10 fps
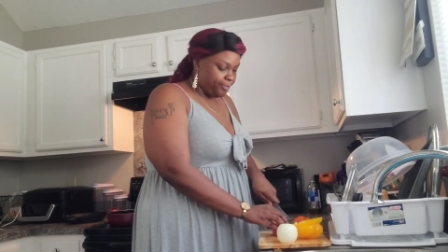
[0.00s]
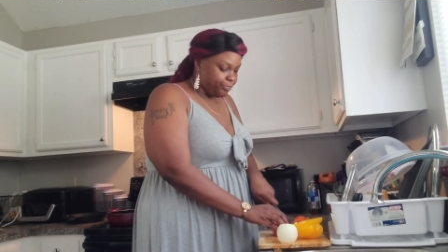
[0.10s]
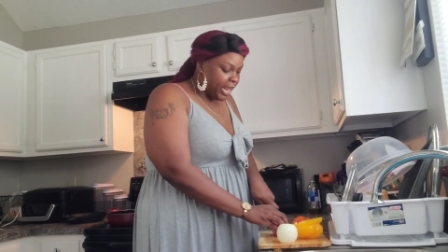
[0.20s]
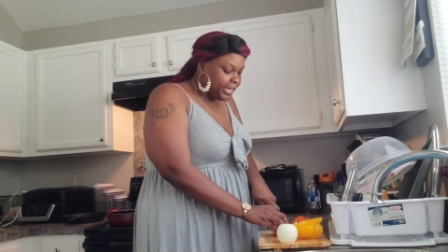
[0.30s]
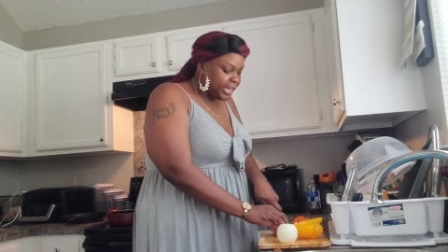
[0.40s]

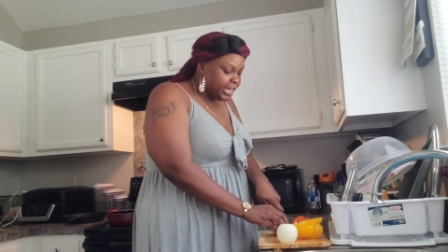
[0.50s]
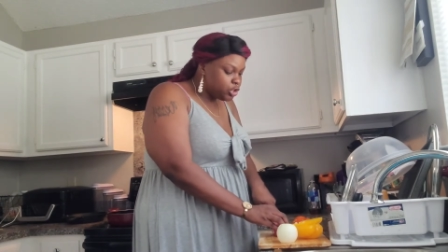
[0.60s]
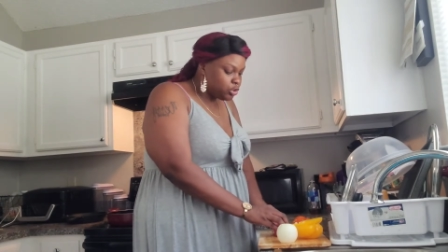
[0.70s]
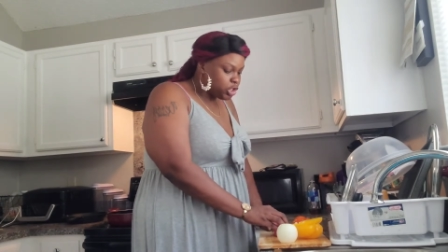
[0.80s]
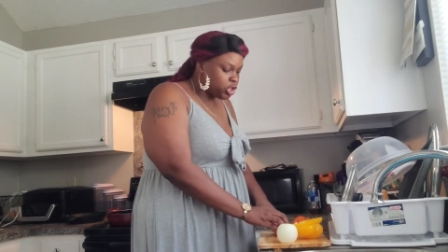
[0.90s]
They need
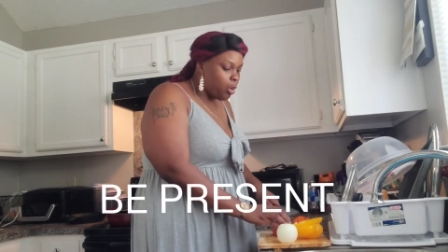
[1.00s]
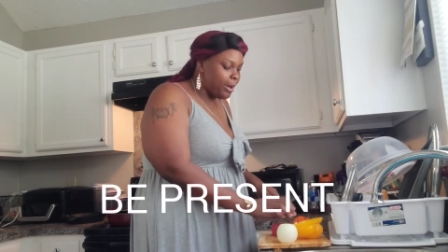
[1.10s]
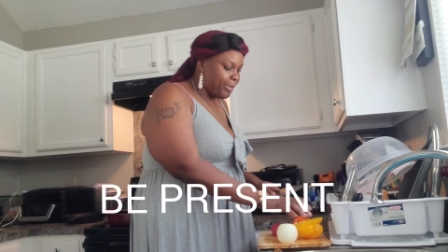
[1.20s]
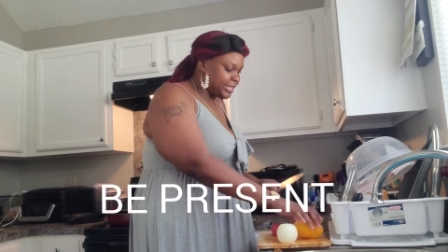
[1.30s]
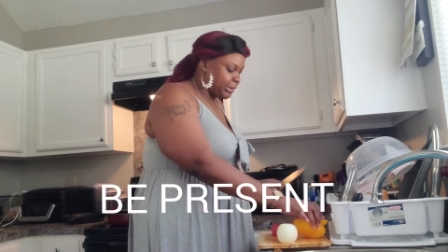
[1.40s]
you to show
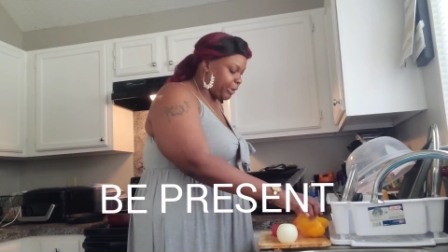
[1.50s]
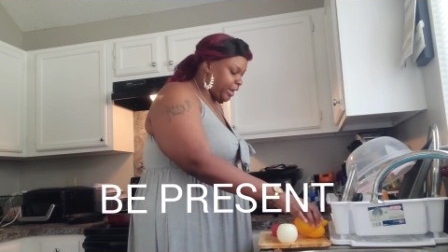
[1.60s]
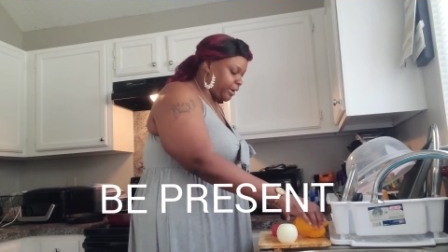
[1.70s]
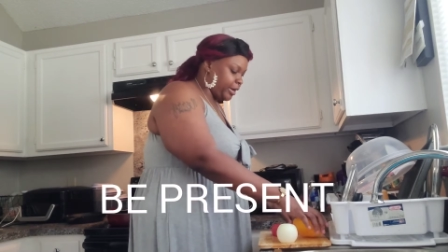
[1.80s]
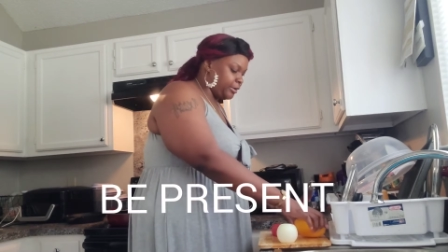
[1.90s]
up as a
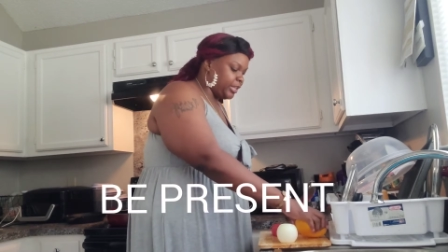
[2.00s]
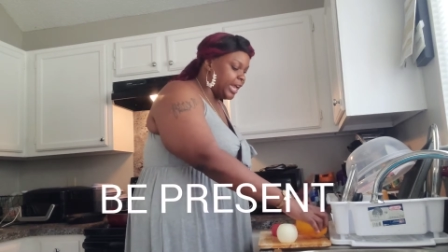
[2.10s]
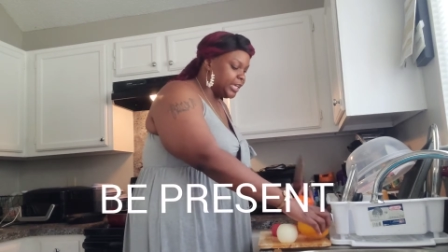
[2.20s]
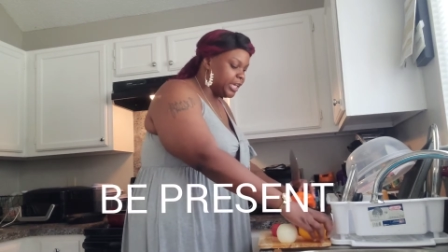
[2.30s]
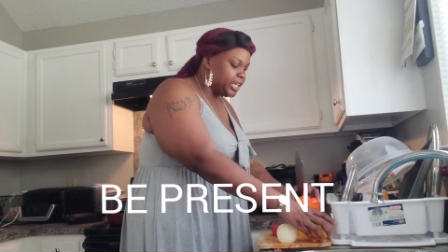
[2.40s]
parent.
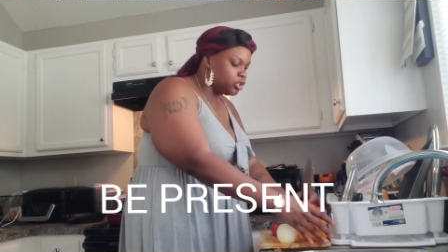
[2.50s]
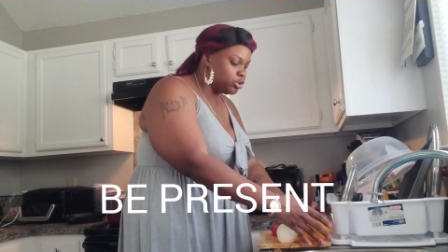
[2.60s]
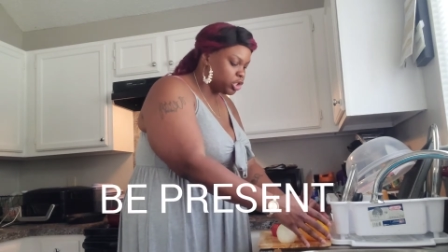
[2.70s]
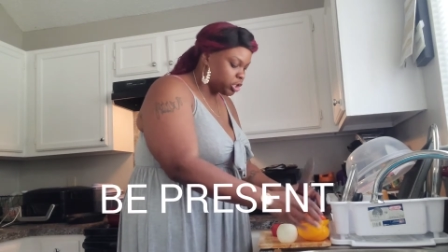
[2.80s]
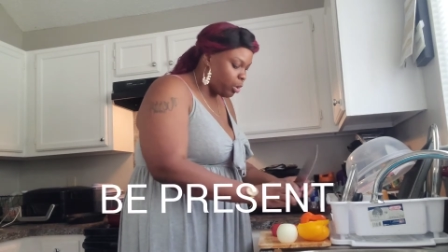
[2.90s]
They need you
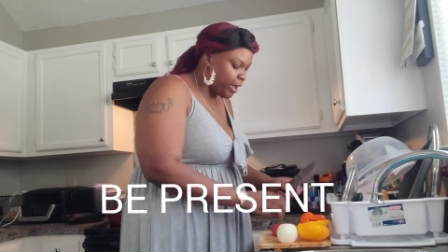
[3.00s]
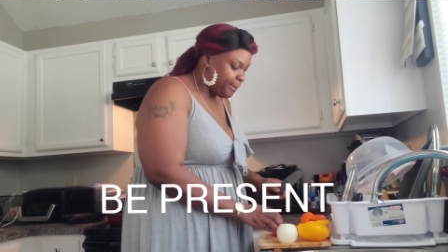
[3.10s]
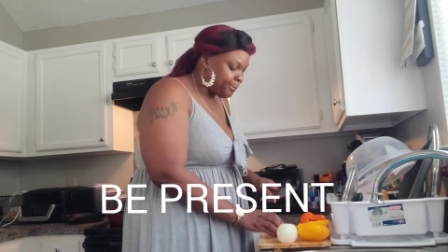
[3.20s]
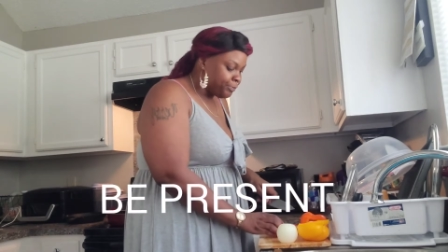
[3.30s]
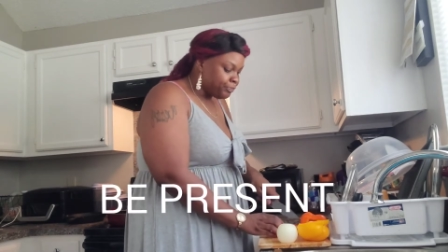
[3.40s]
to show
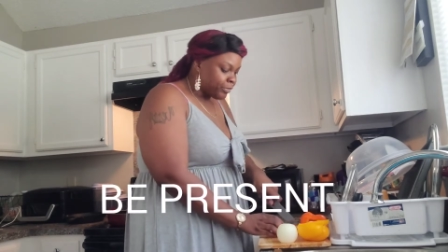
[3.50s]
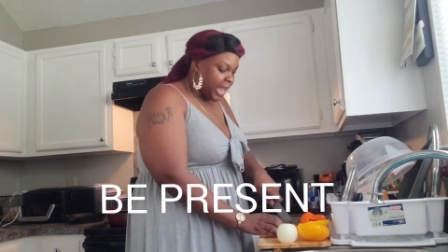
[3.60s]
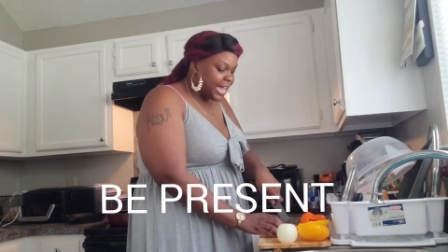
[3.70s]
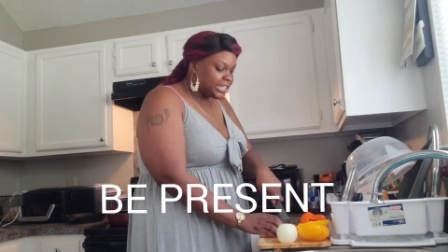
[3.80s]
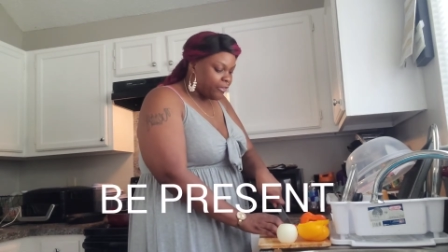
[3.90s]
up
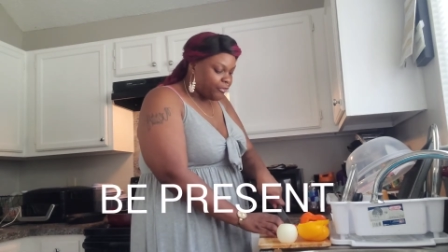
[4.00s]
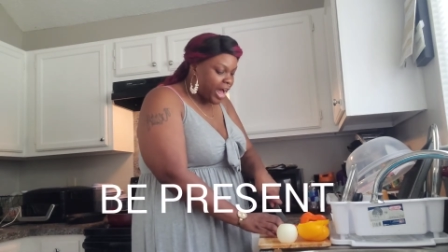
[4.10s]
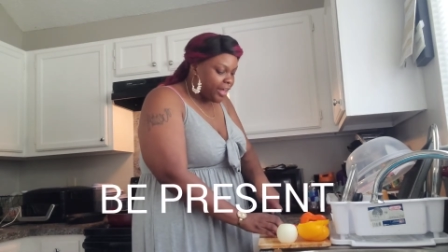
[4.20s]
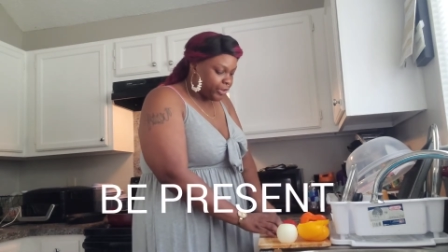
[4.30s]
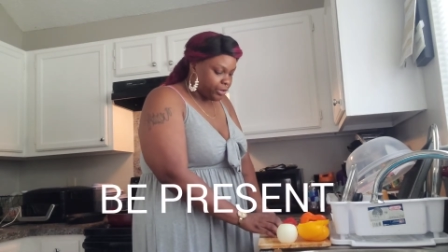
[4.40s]
as a
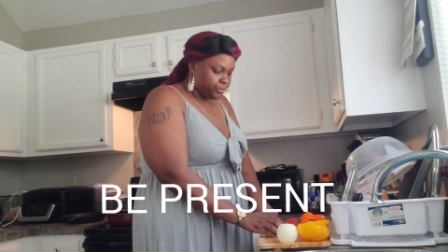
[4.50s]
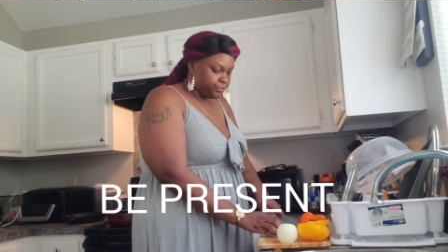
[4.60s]
father.